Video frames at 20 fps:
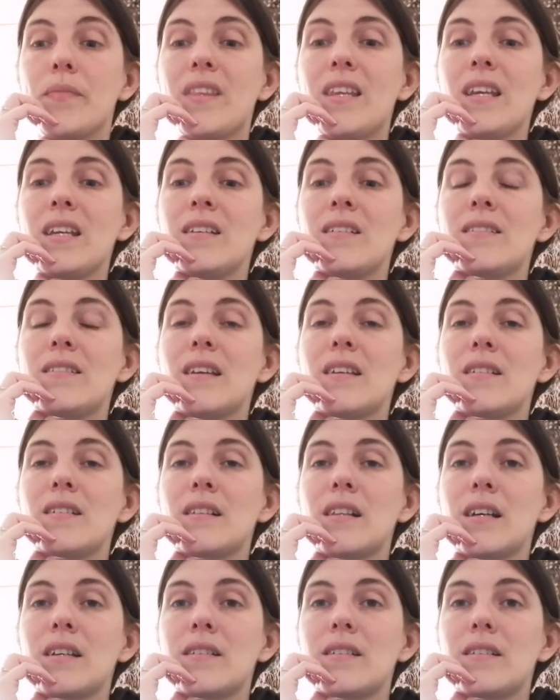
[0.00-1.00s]
This is
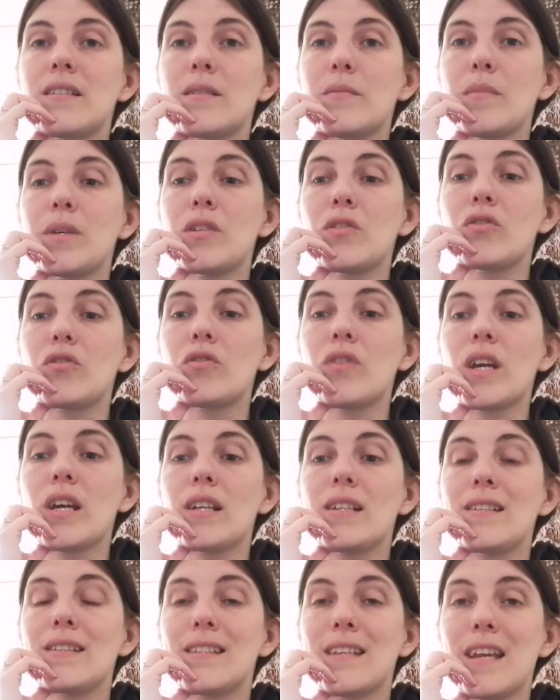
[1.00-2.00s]
classed as a middle
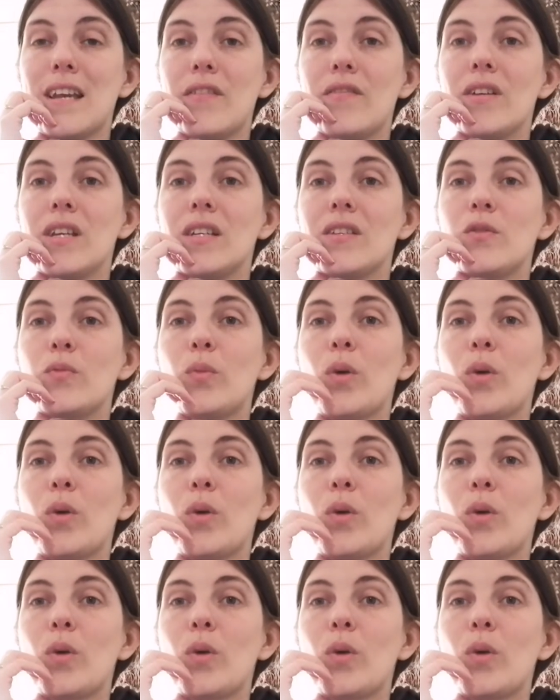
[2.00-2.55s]
grade series,